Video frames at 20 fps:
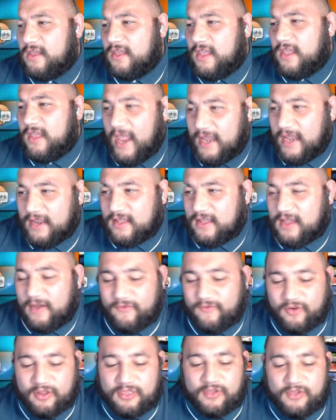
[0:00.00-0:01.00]
and to
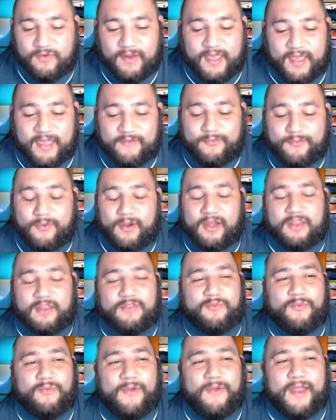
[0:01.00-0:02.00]
cover the 2.5-point
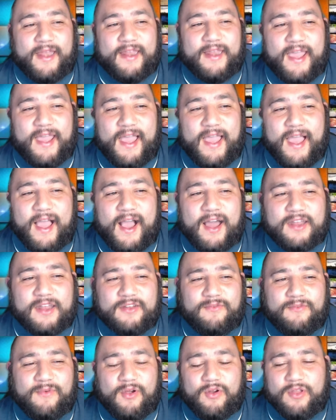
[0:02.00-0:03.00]
spread on
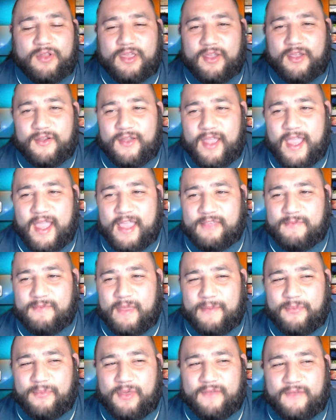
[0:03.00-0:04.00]
the road here as
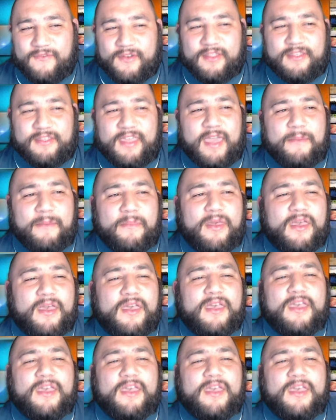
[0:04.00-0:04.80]
my play for this game.